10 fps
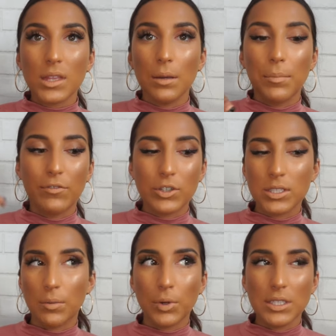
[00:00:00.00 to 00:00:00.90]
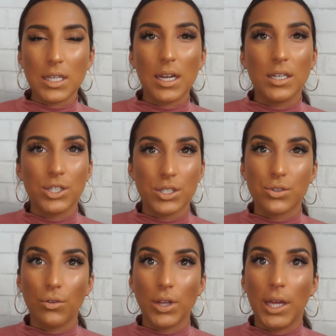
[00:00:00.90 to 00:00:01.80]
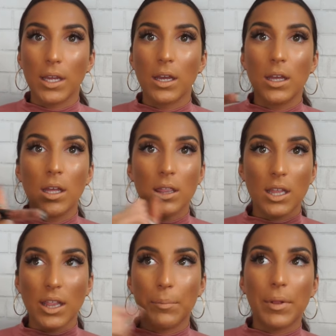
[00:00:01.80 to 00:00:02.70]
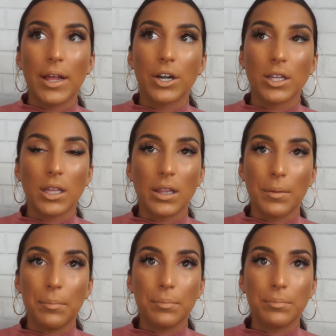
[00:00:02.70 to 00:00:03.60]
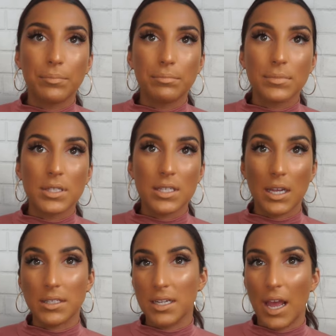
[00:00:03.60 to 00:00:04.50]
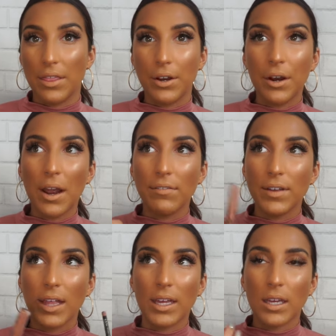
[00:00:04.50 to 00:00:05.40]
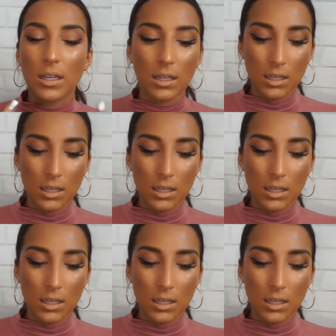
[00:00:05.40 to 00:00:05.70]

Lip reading: But for some reason, I just don't like the lip liner and the lipstick together. I feel like